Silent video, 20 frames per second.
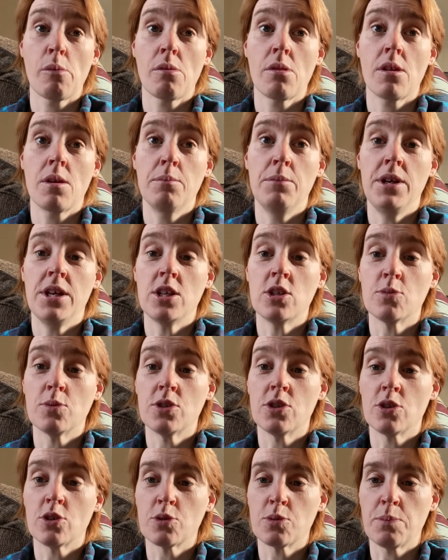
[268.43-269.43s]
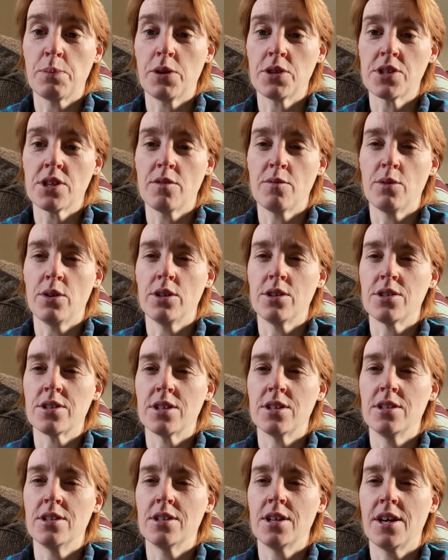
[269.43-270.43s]
meetings with dogs were positive ones.
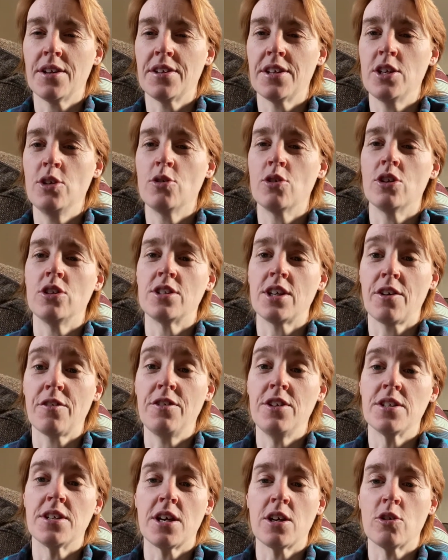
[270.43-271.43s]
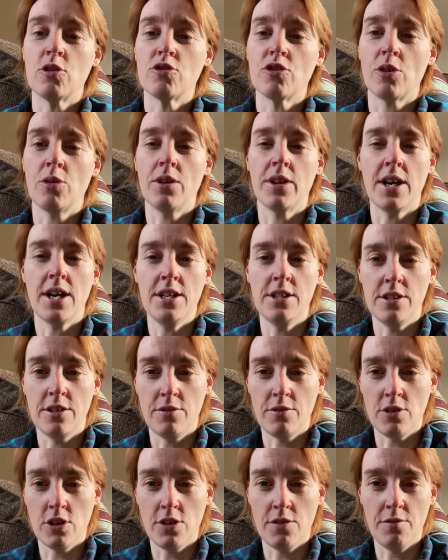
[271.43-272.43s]
And I think you can definitely take control of that in the
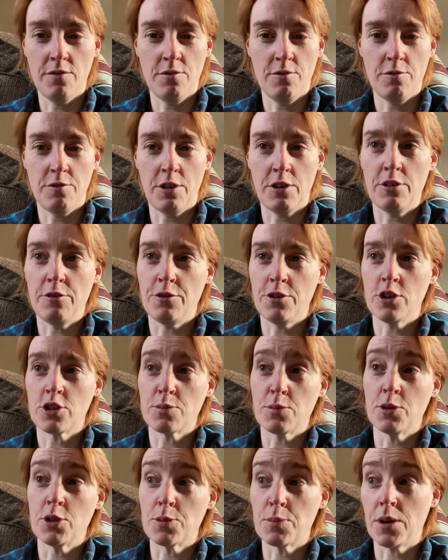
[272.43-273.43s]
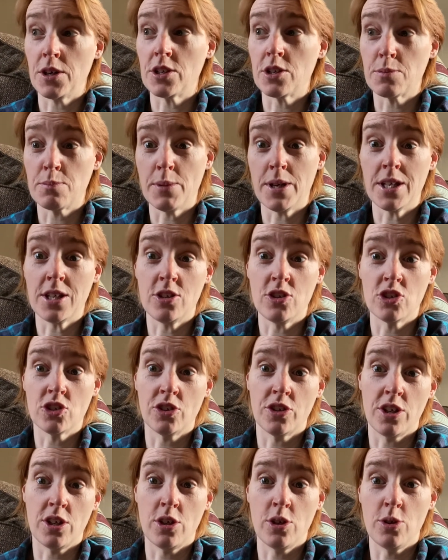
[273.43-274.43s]
very first months by just making sure that
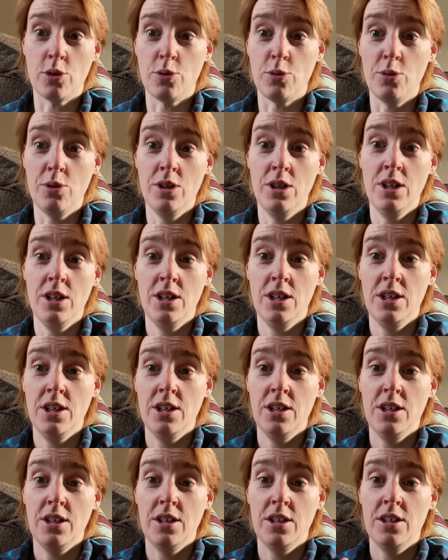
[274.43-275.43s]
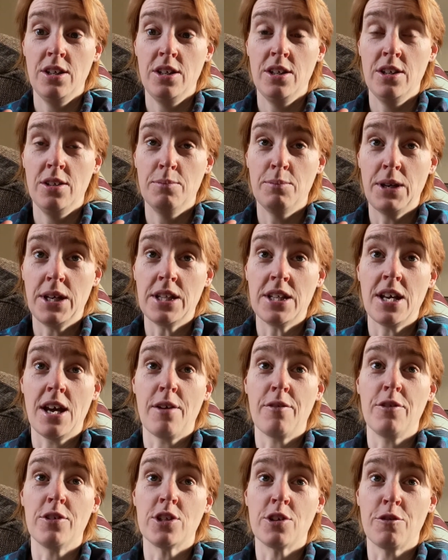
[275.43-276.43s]
you make the
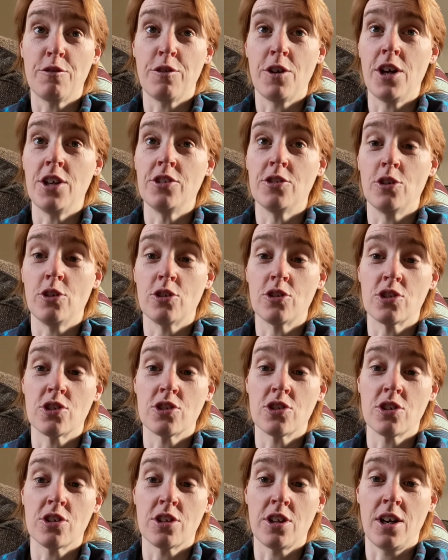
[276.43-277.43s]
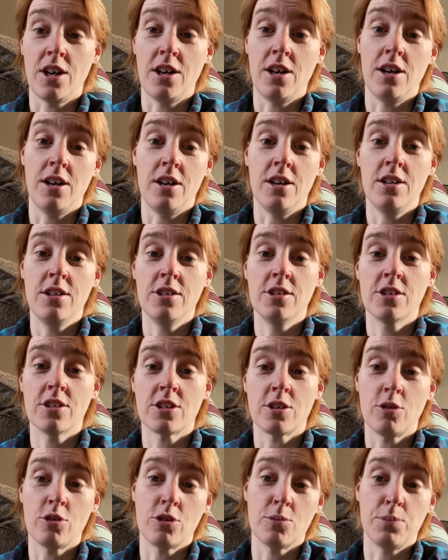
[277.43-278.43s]
effort to find dogs that are
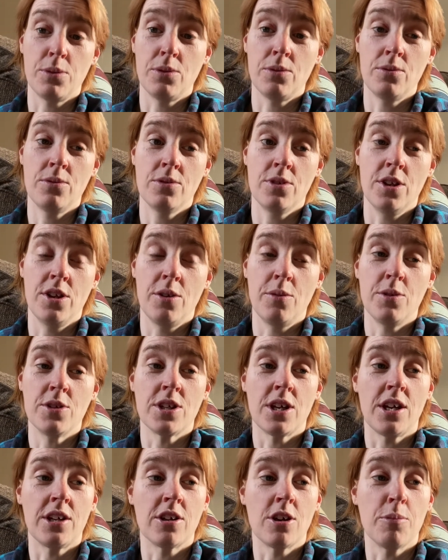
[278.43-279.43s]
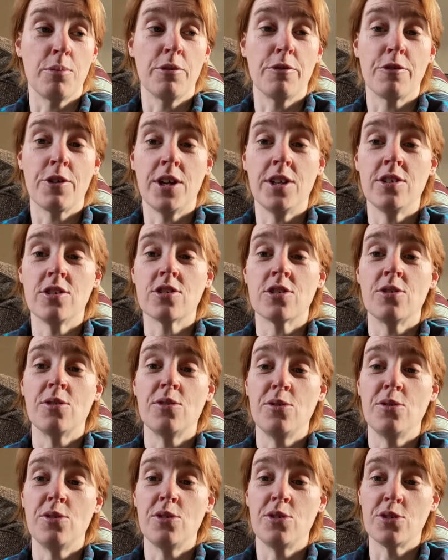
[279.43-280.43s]
sociable, which I had a couple of friends,
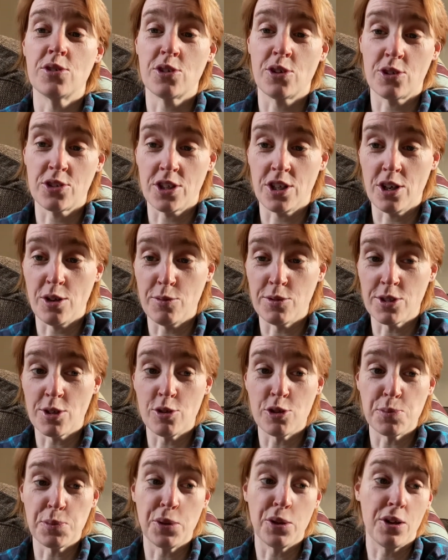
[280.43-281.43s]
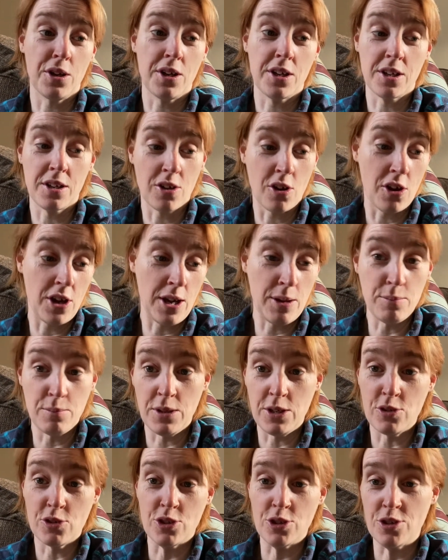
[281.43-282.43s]
dogs I know are sociable, and I got him
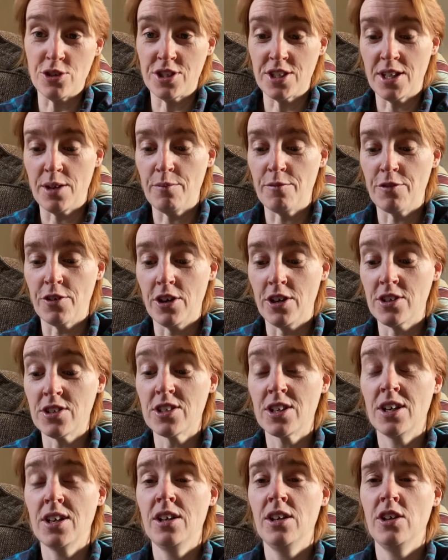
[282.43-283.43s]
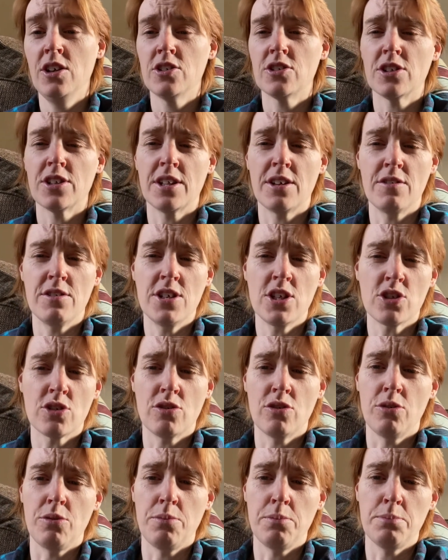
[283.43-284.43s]
introduced to them first, so their
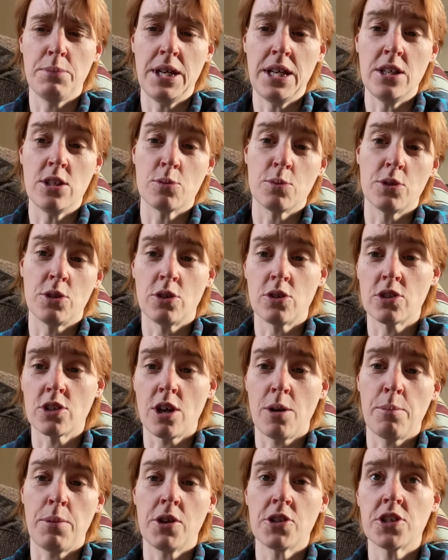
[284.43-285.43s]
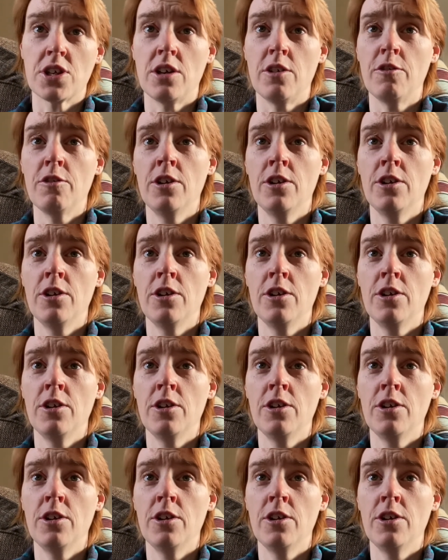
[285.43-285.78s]
initial meetings with dogs are positive.